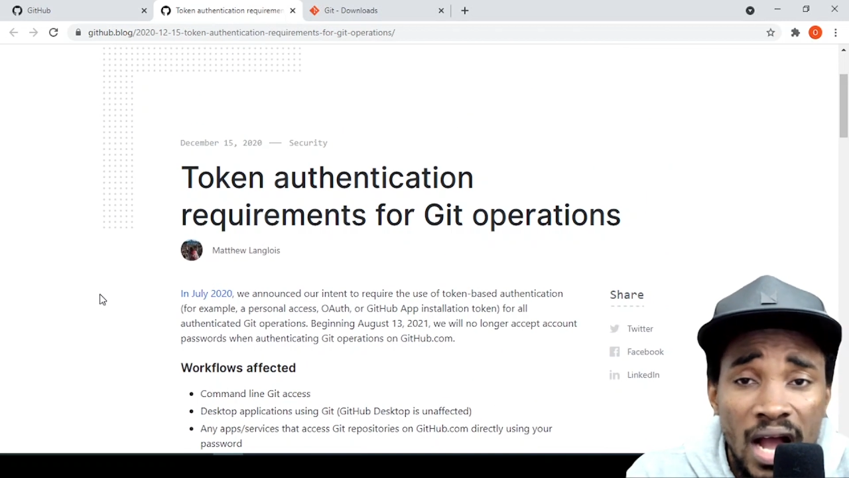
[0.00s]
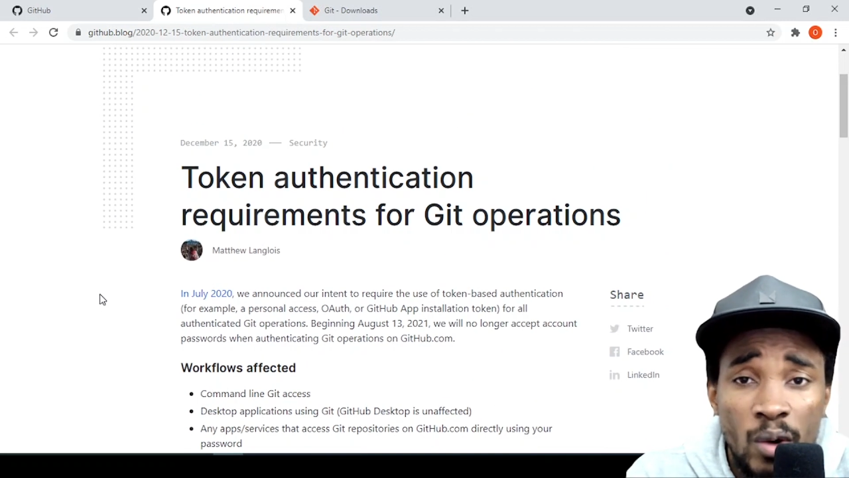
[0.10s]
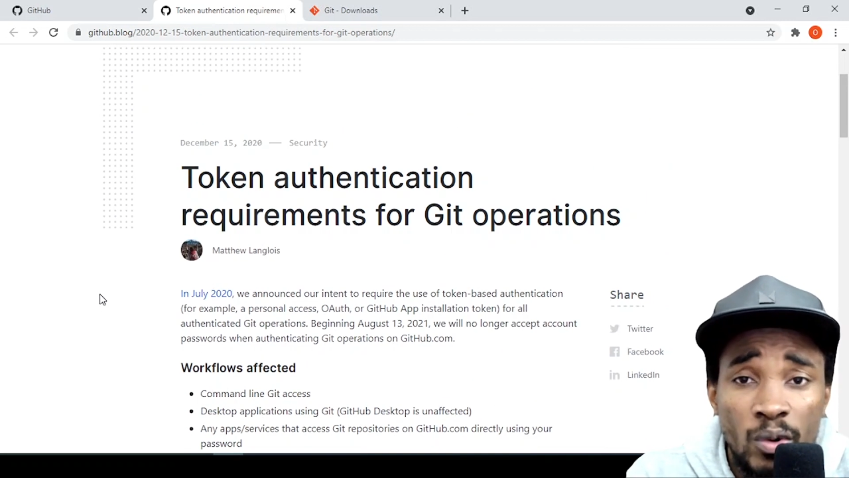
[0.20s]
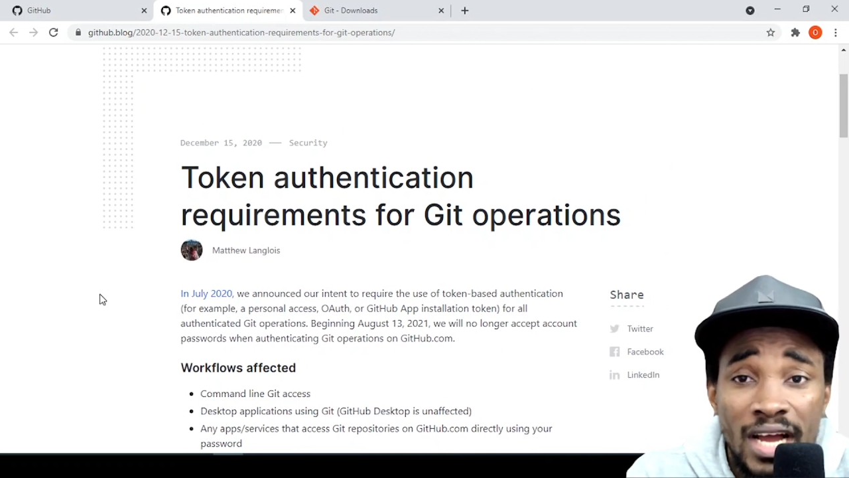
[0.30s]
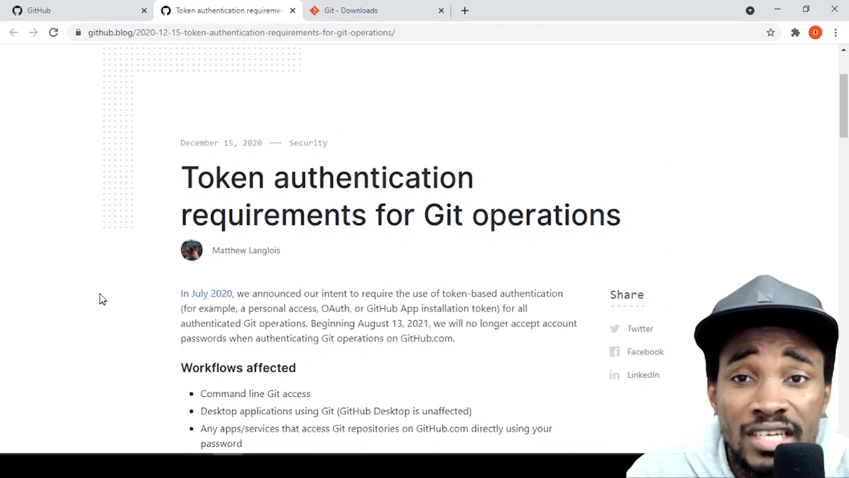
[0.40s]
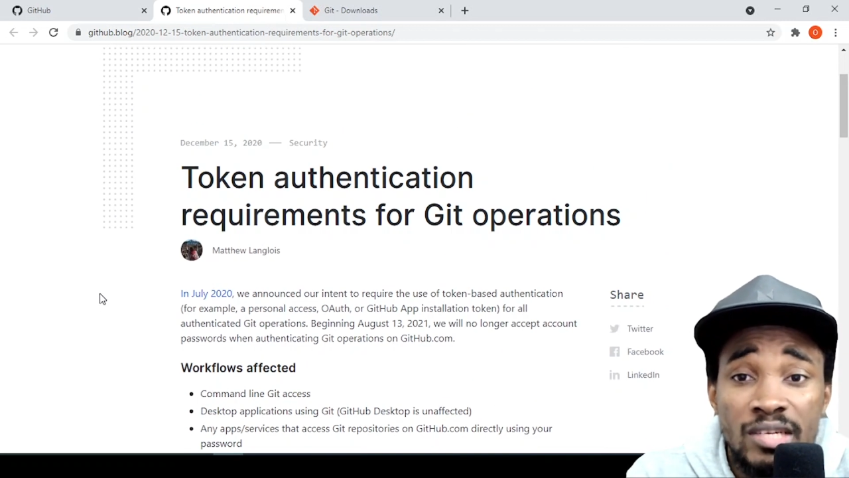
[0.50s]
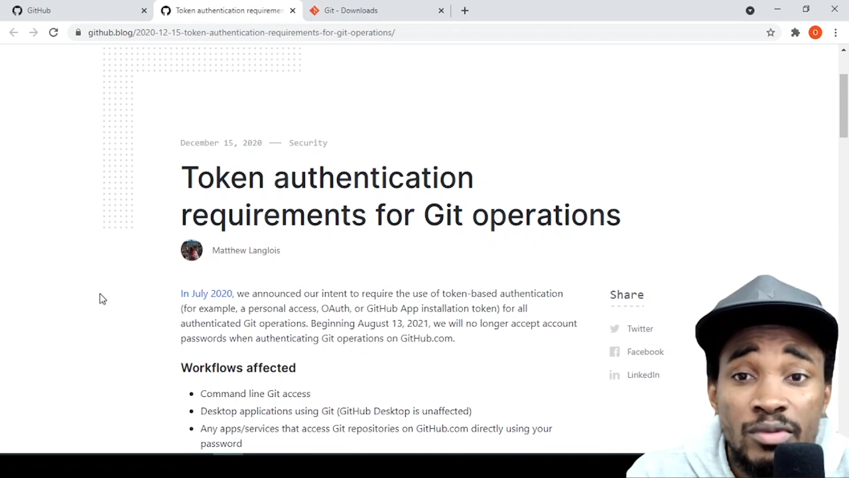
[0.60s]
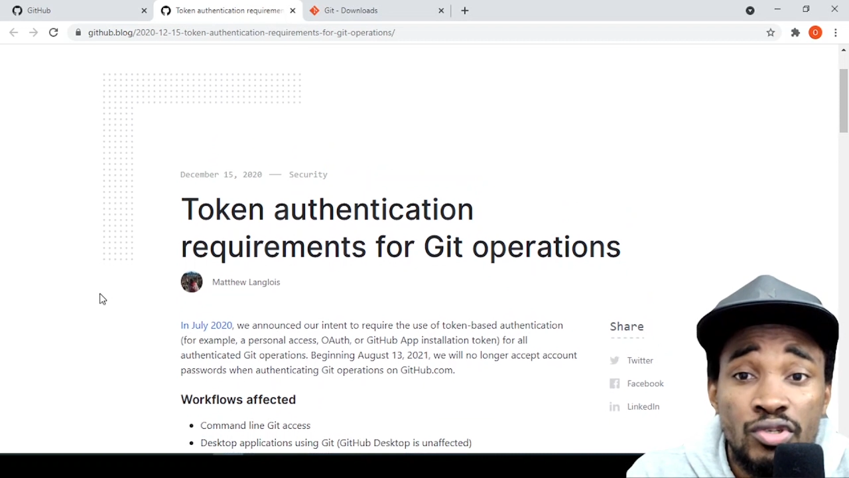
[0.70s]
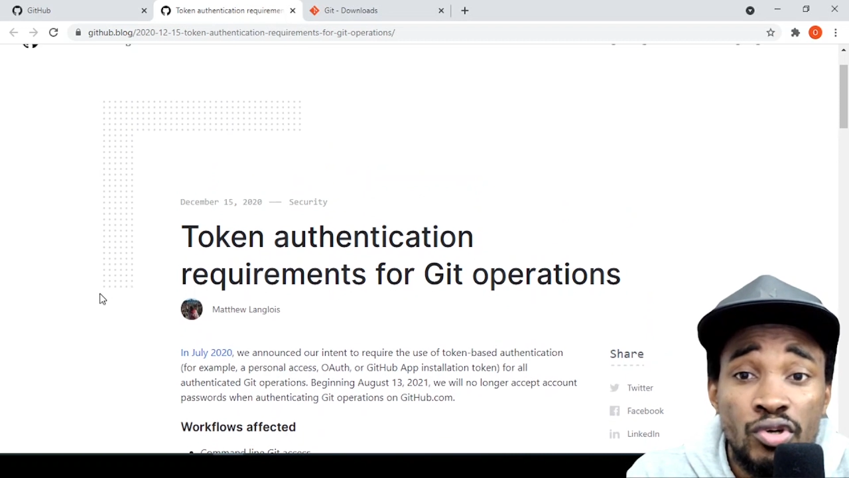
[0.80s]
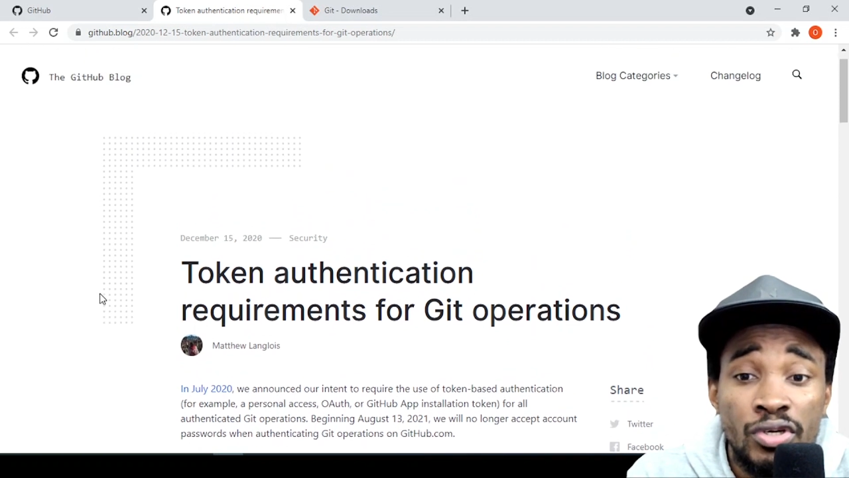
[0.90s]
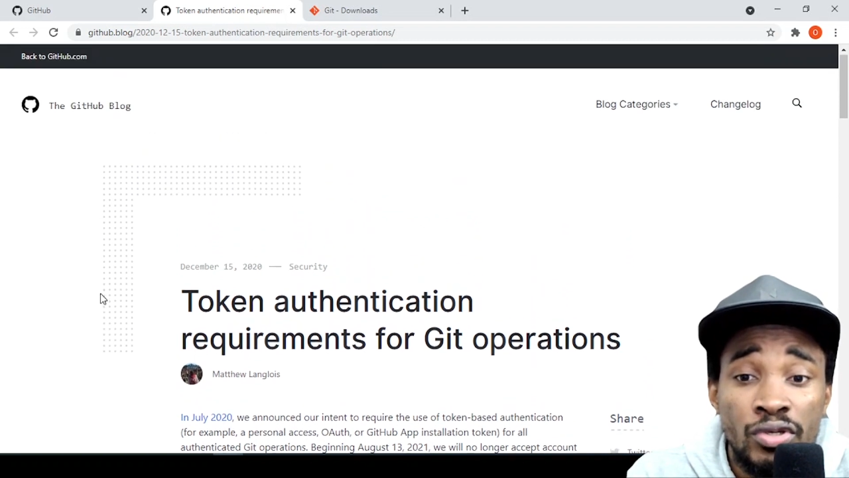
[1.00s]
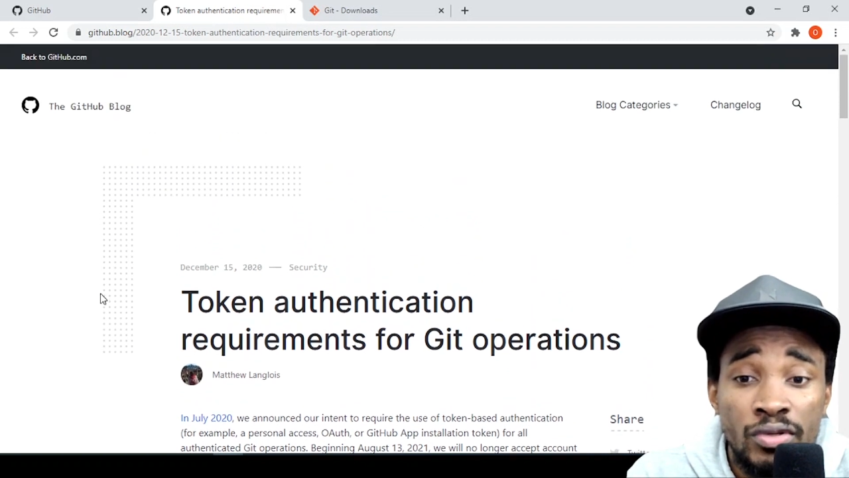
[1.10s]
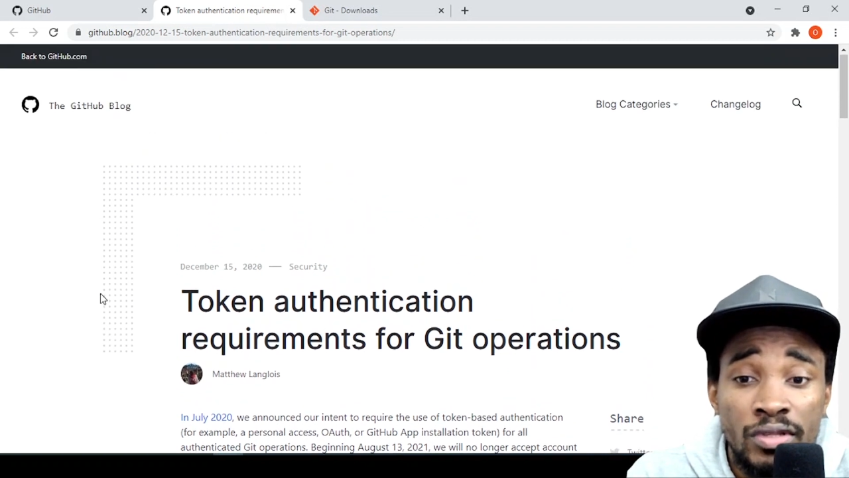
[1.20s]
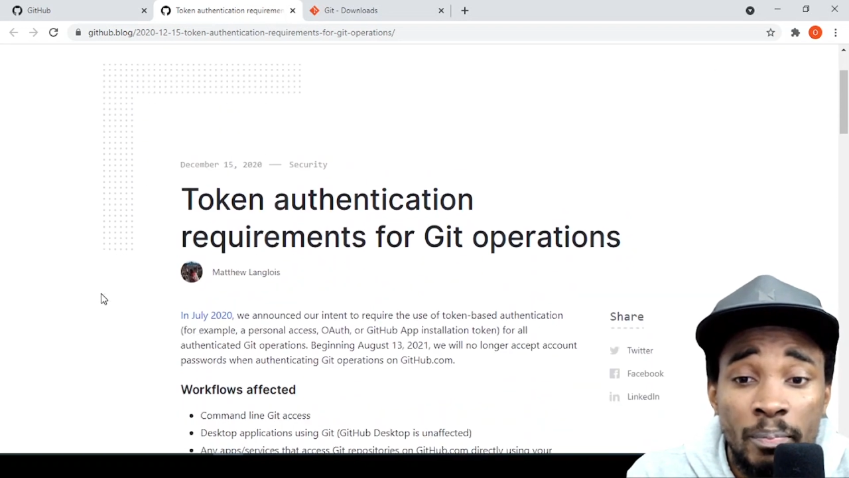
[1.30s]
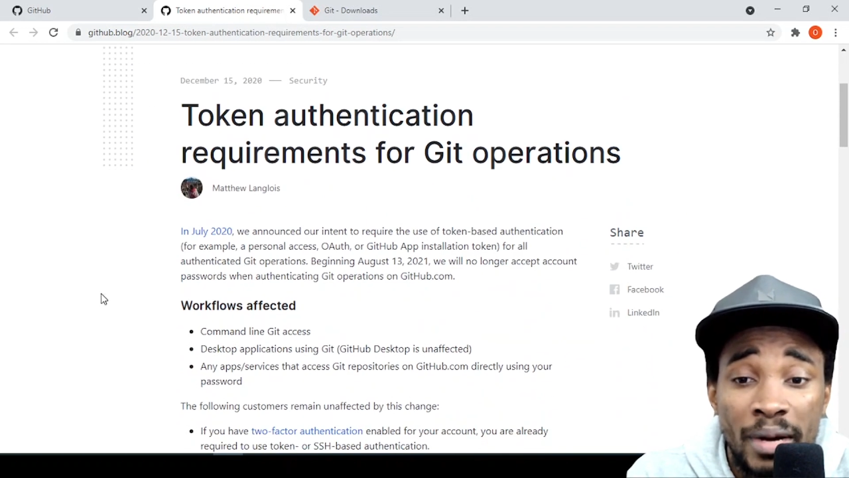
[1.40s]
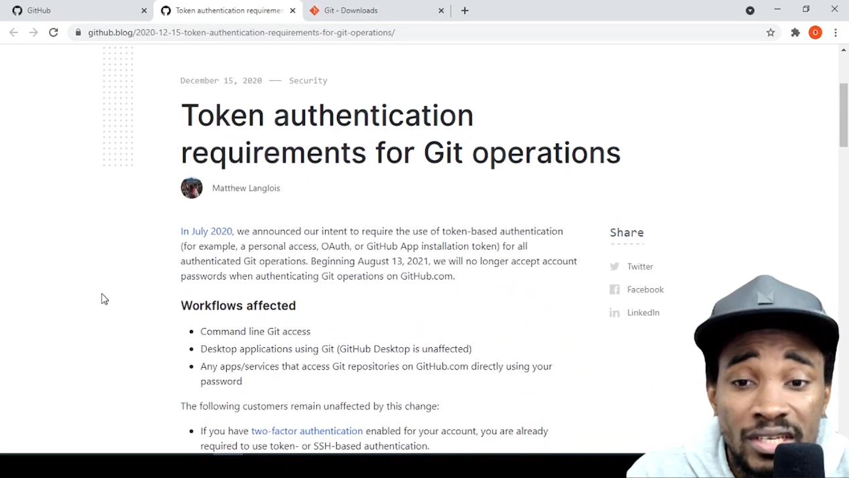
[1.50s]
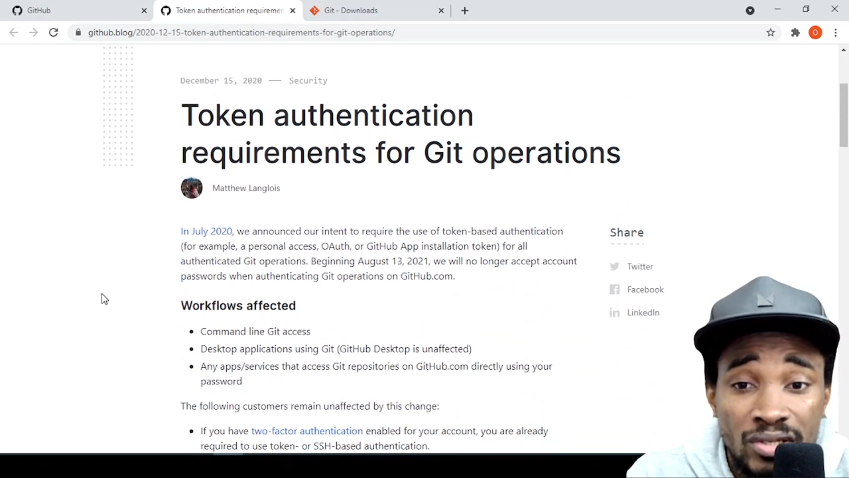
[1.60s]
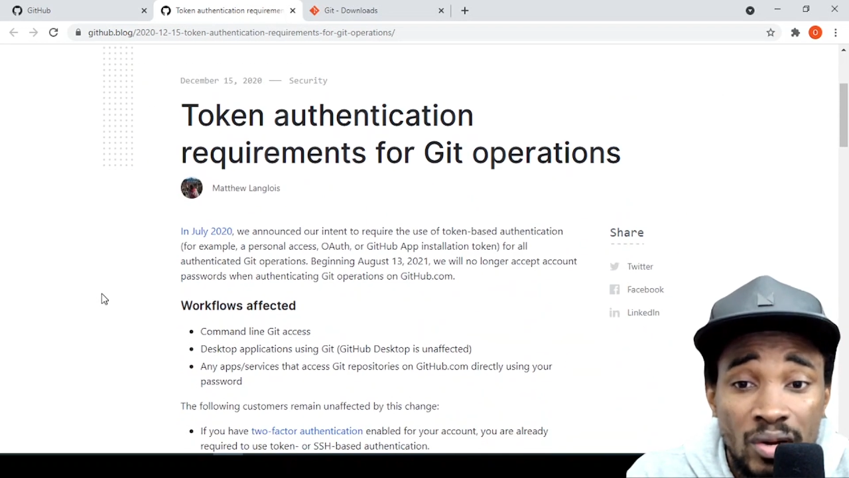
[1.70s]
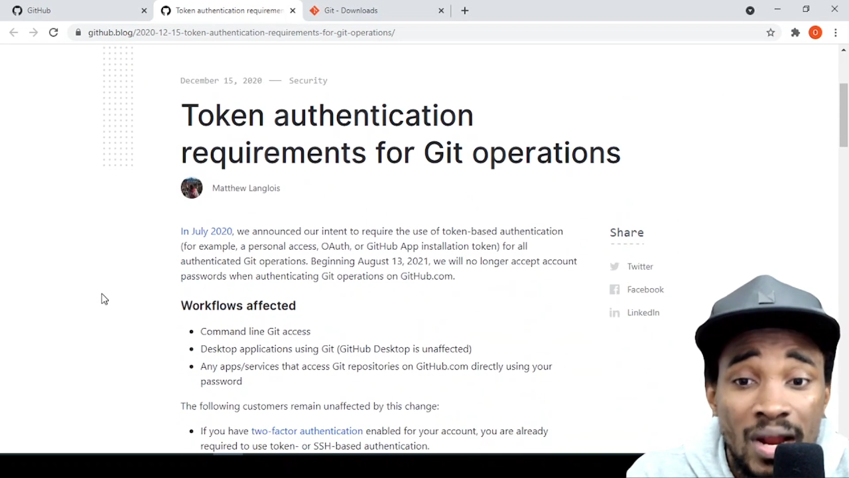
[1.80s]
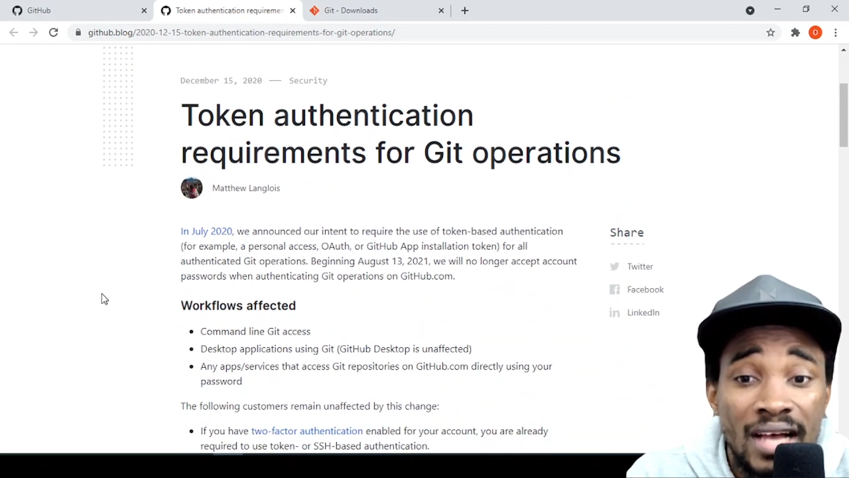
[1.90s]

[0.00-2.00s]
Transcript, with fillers: I would actually be showing you the personal